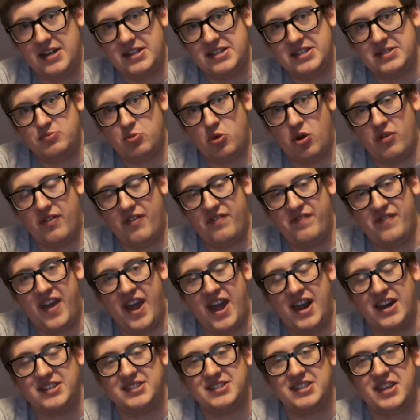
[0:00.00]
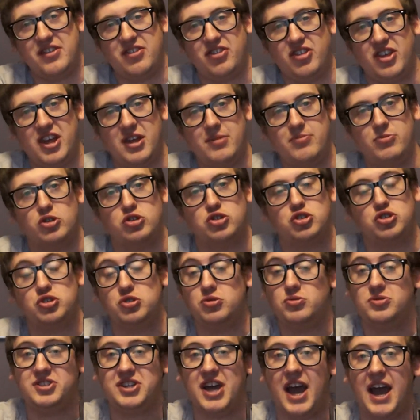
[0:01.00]
This is more of a fantasy theme. There's
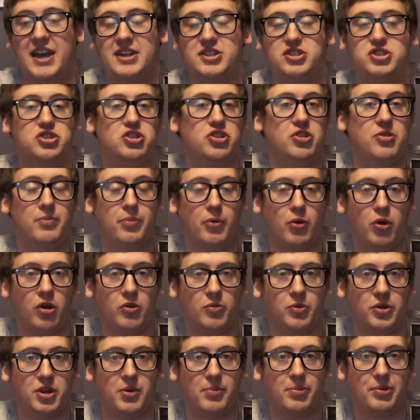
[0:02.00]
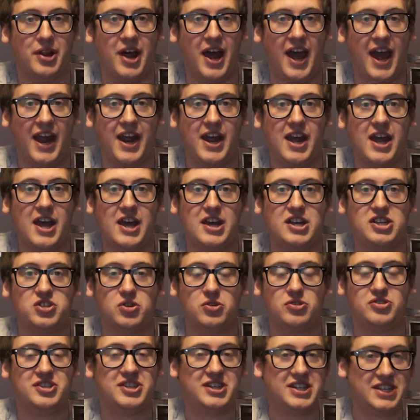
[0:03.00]
two sides to the board when you play,
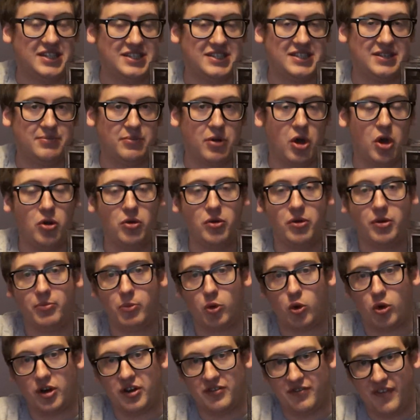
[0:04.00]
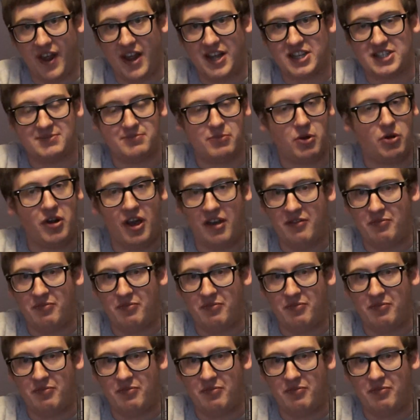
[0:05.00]
so there's an easy mode and a more advanced mode.